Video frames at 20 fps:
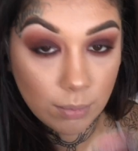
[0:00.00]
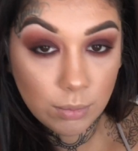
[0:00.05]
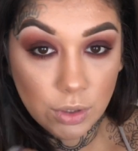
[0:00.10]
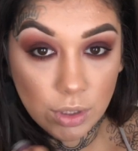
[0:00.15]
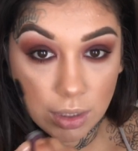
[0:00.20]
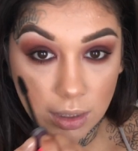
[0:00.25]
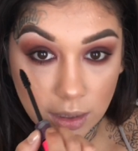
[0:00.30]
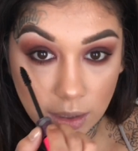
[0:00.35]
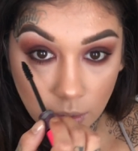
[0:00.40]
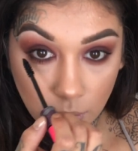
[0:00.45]
I'm
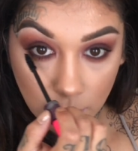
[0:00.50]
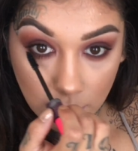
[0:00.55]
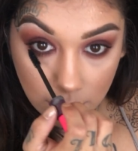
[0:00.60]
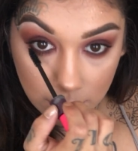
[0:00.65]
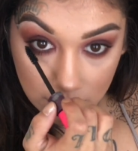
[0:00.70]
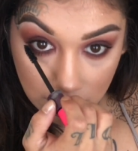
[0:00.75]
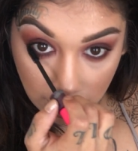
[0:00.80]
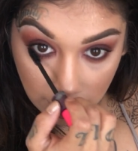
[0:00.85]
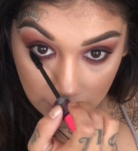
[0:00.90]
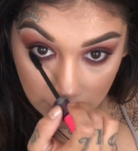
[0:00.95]
just so
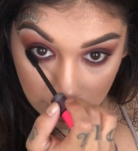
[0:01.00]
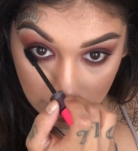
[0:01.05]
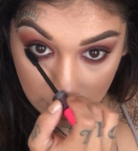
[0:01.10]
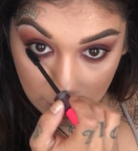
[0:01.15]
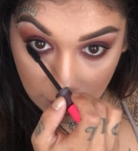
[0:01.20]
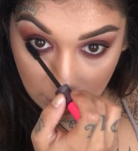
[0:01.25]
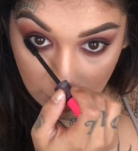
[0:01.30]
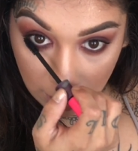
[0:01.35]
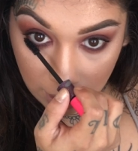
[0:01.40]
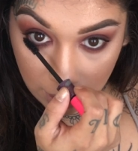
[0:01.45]

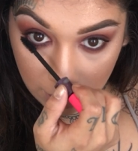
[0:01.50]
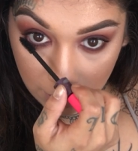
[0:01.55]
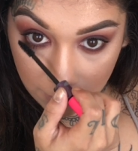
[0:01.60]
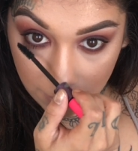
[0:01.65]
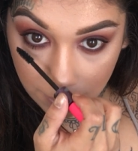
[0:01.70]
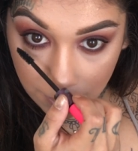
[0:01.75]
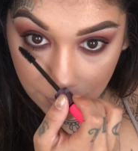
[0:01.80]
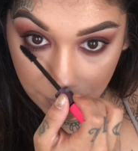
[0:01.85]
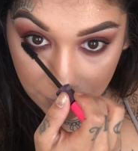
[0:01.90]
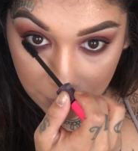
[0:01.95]
excited. Like,
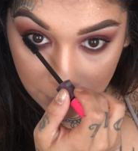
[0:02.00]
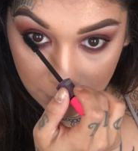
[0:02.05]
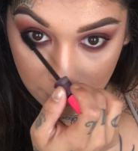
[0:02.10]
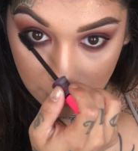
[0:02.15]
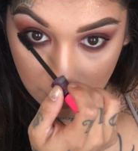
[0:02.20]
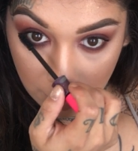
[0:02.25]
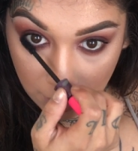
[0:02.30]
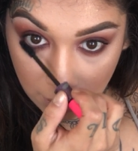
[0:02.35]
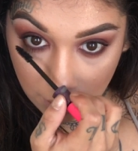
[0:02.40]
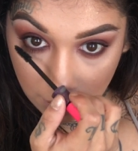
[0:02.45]

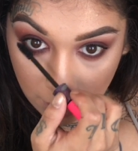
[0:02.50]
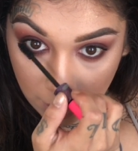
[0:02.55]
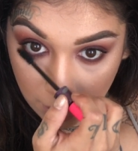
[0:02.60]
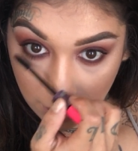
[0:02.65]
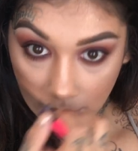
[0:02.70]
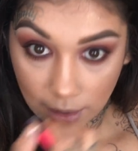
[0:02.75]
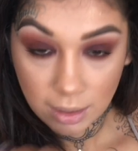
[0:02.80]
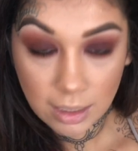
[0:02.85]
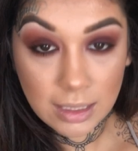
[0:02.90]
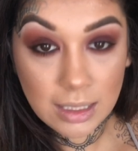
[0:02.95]

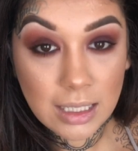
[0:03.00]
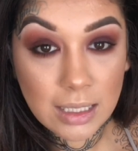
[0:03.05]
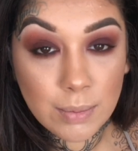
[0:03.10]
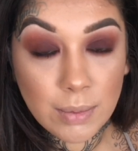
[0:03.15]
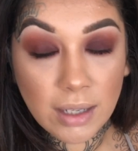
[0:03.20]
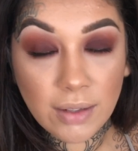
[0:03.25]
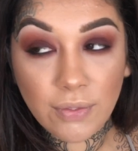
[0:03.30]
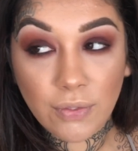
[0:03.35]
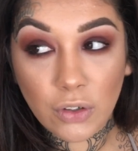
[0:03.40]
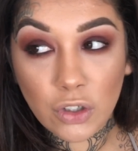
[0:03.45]
this is
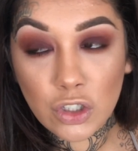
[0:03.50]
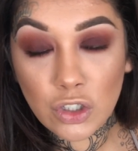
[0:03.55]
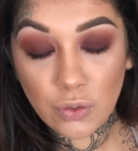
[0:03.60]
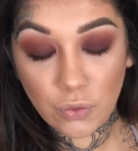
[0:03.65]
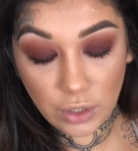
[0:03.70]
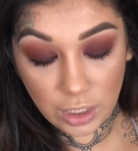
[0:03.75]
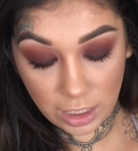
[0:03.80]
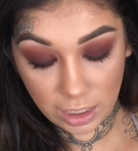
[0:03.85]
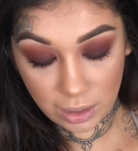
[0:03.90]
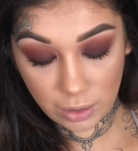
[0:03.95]
my first
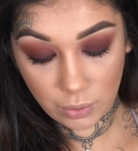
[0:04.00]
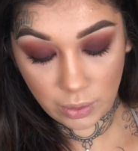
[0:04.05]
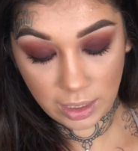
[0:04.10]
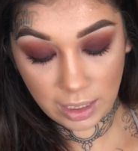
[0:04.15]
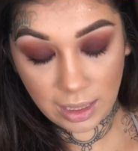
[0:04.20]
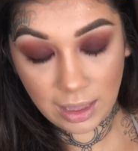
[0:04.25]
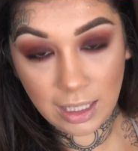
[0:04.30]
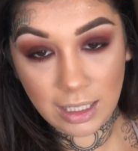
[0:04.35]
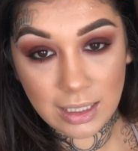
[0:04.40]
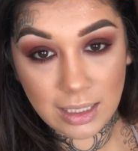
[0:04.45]
video
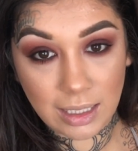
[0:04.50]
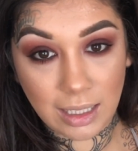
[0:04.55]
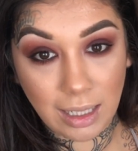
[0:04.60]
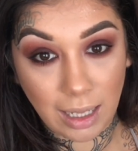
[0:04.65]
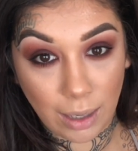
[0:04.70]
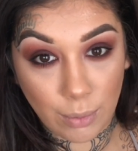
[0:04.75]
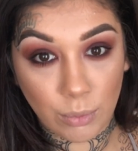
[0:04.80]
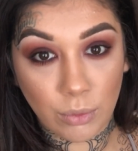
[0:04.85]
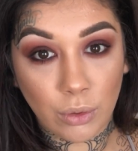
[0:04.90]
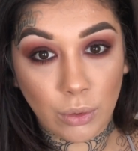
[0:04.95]
in this
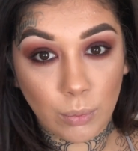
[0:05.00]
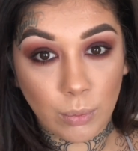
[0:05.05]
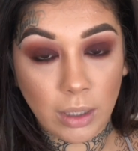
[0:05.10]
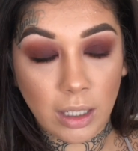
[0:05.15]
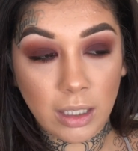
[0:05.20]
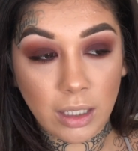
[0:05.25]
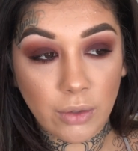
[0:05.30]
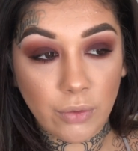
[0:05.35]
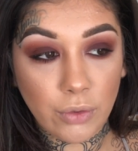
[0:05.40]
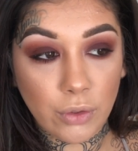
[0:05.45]
glam room,
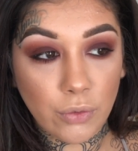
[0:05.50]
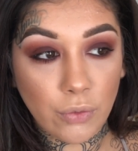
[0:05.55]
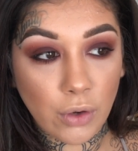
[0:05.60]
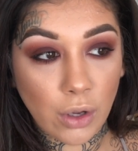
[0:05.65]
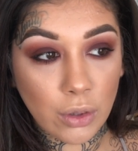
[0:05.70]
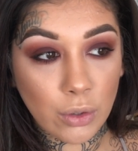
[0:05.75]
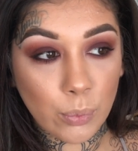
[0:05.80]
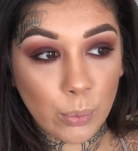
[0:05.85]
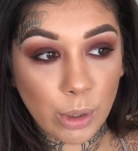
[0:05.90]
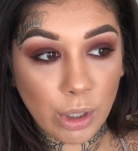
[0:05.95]
and if you
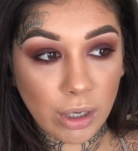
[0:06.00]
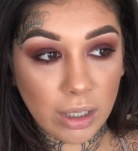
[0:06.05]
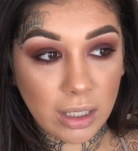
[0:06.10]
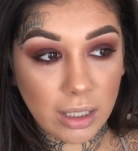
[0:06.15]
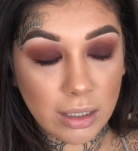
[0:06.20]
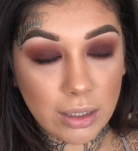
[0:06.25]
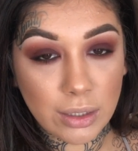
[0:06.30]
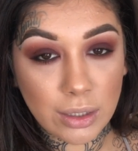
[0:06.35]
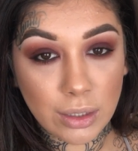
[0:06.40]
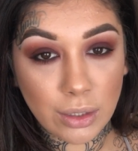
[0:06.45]
follow me on
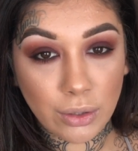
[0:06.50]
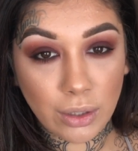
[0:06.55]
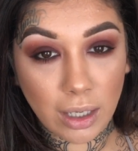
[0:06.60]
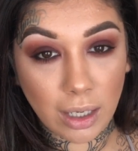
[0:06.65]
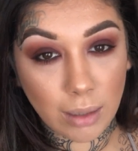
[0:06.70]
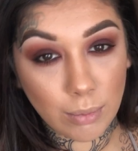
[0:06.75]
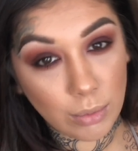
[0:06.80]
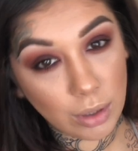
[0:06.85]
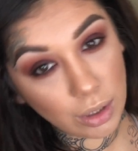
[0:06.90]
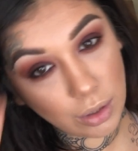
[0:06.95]

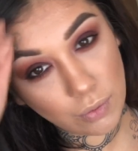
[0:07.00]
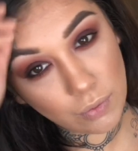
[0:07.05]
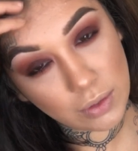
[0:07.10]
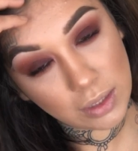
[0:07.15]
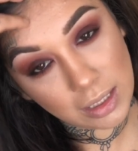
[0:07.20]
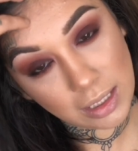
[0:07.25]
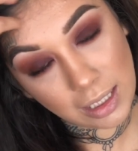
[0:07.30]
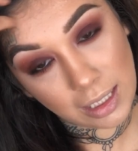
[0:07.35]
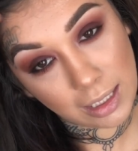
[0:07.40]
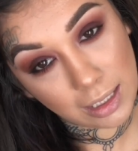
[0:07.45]
Instagram, you've
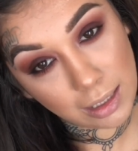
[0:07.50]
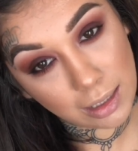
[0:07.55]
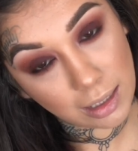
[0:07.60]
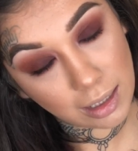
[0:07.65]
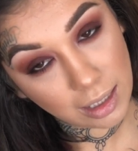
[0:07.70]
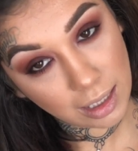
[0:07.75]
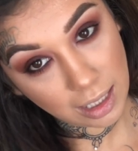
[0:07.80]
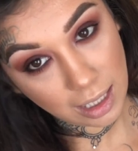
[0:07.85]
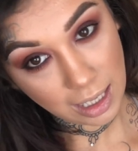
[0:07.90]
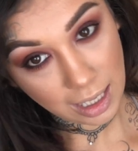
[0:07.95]
seen
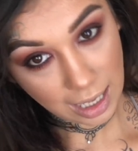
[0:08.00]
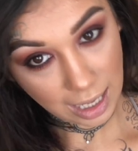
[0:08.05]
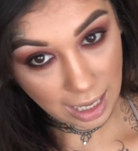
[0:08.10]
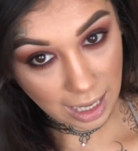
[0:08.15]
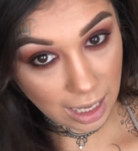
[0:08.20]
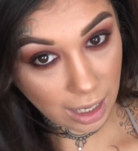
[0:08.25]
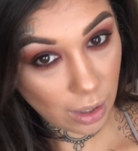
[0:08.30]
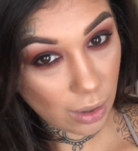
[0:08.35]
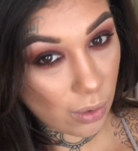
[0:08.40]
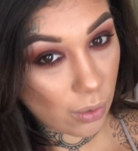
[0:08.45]

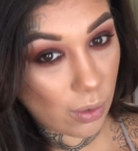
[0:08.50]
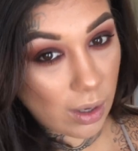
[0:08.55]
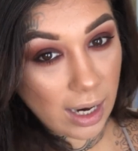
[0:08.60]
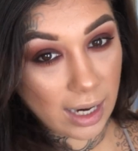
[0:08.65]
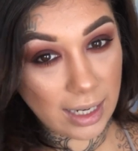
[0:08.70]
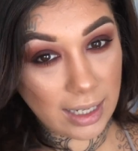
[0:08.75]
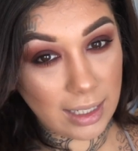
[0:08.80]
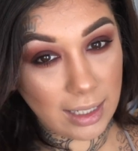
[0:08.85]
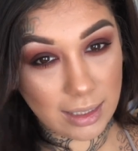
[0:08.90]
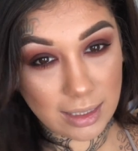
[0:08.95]
how
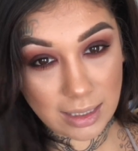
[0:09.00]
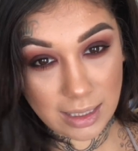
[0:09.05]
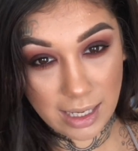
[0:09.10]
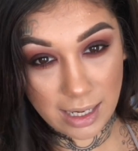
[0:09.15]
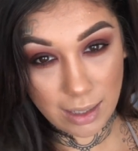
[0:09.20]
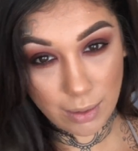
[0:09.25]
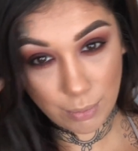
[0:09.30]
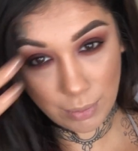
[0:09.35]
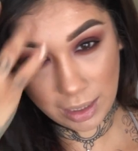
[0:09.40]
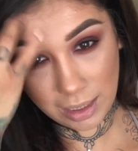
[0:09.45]
I
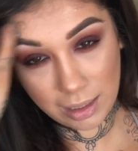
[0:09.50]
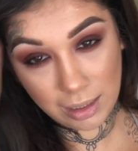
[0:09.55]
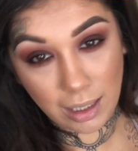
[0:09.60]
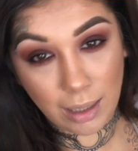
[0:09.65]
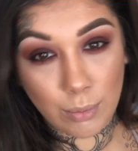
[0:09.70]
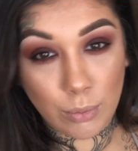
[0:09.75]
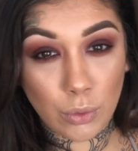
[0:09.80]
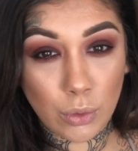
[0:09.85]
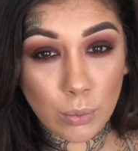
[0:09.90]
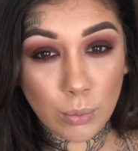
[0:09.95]
set up my
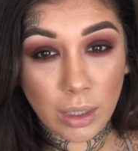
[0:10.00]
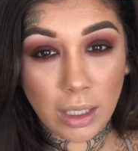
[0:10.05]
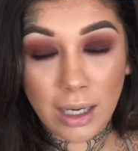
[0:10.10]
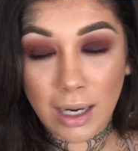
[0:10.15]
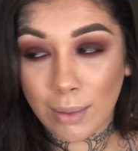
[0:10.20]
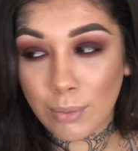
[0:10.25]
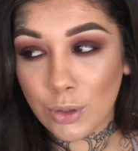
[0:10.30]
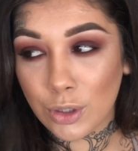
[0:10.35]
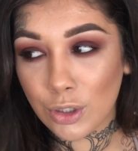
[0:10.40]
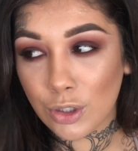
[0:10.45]
glam room, and
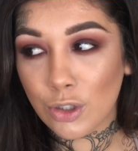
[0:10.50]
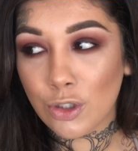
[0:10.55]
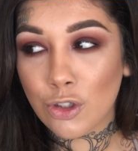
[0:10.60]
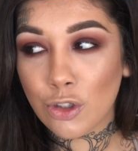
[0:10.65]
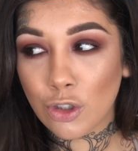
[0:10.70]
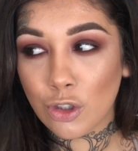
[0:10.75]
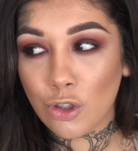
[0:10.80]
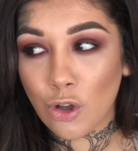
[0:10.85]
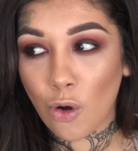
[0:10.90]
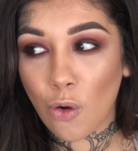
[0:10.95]
I'm
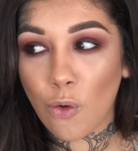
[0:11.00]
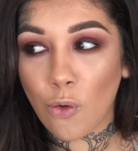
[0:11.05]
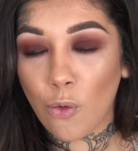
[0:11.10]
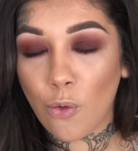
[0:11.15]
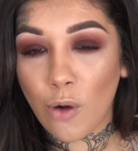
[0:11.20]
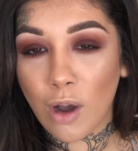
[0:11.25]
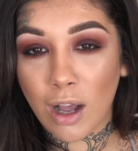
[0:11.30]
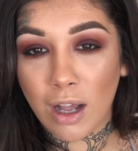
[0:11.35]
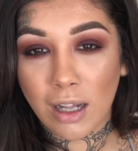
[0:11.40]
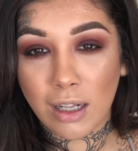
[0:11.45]
just
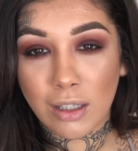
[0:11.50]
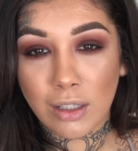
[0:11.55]
so